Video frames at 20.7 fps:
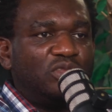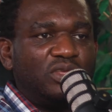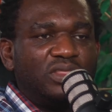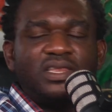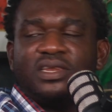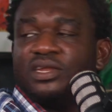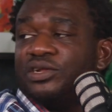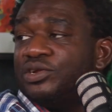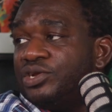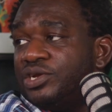
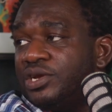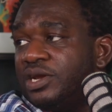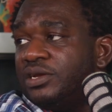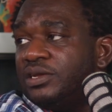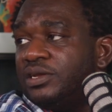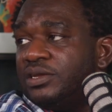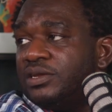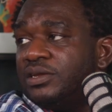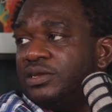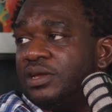nothing has
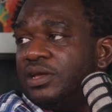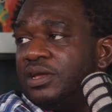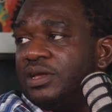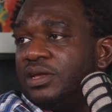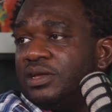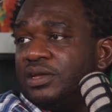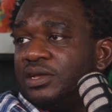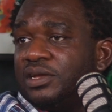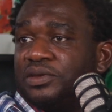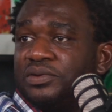changed.
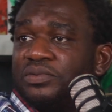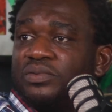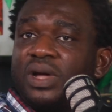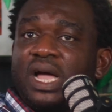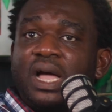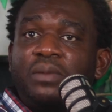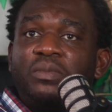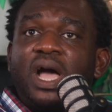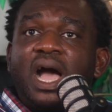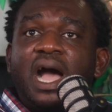
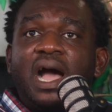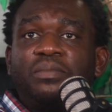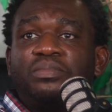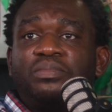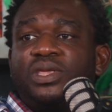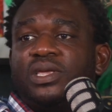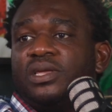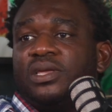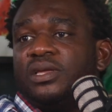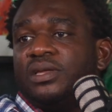I'm
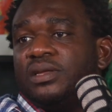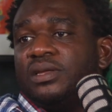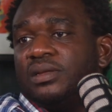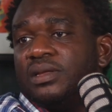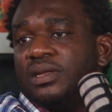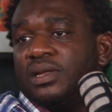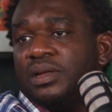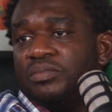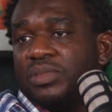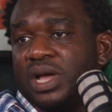
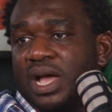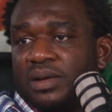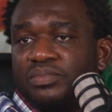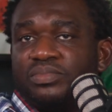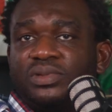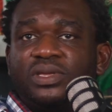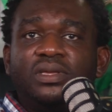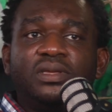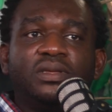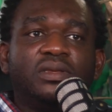happy. I'm
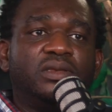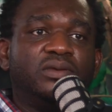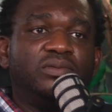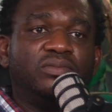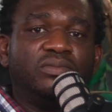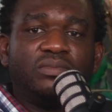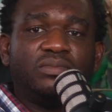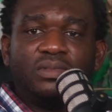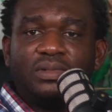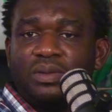happy.
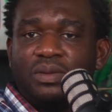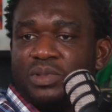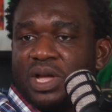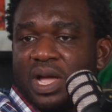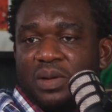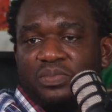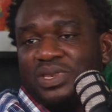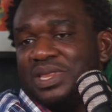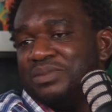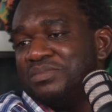I'm
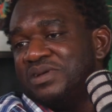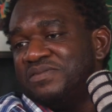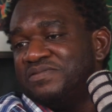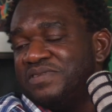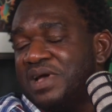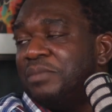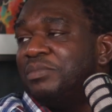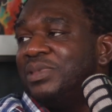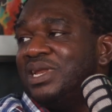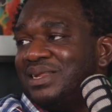happy that
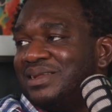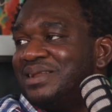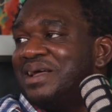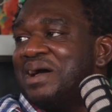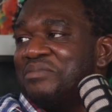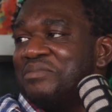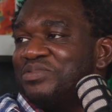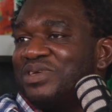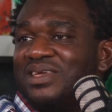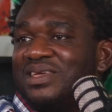my family
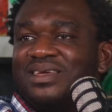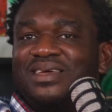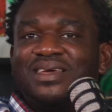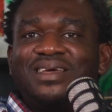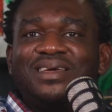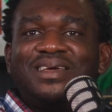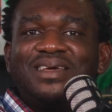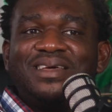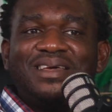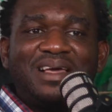is
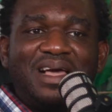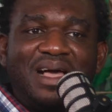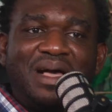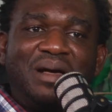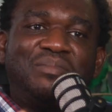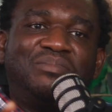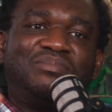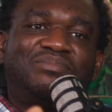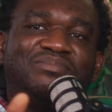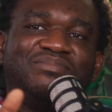happy.
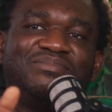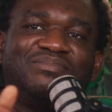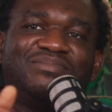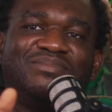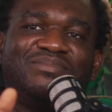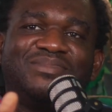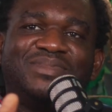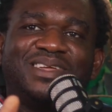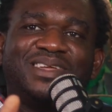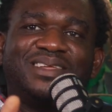I'm
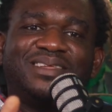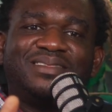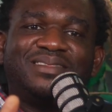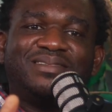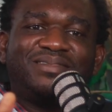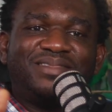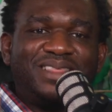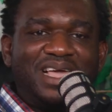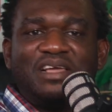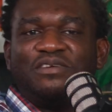
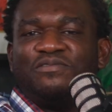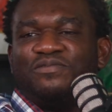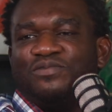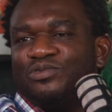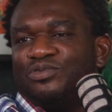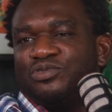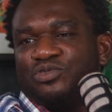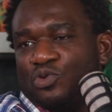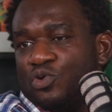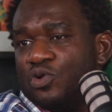
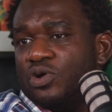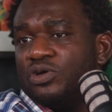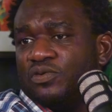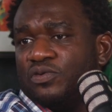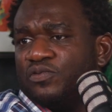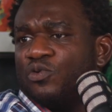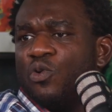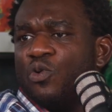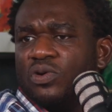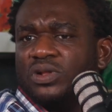thankful to
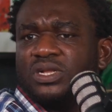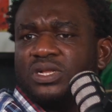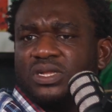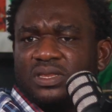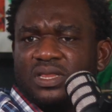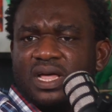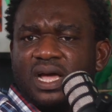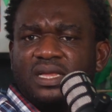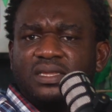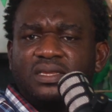God, of
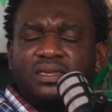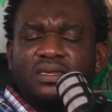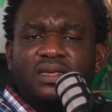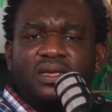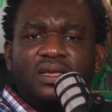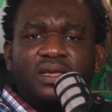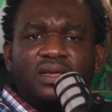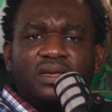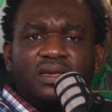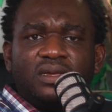course,
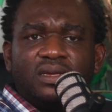that